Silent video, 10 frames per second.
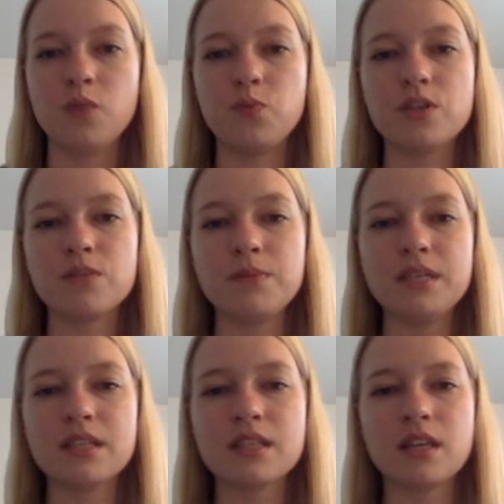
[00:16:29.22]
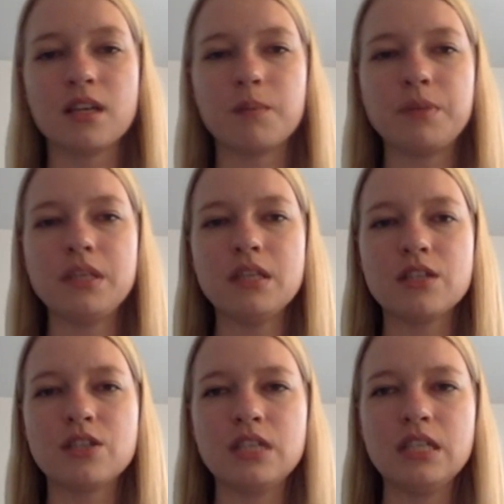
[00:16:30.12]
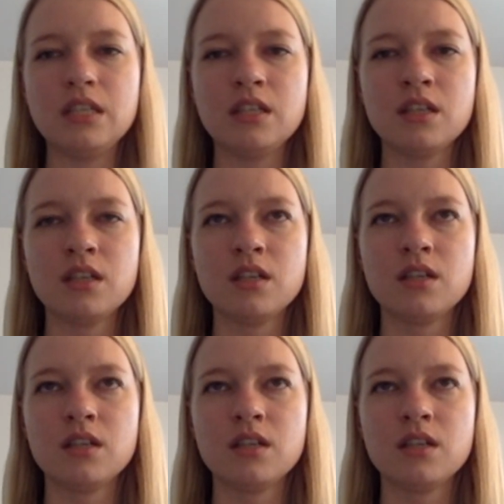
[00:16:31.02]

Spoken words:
which means that a PhD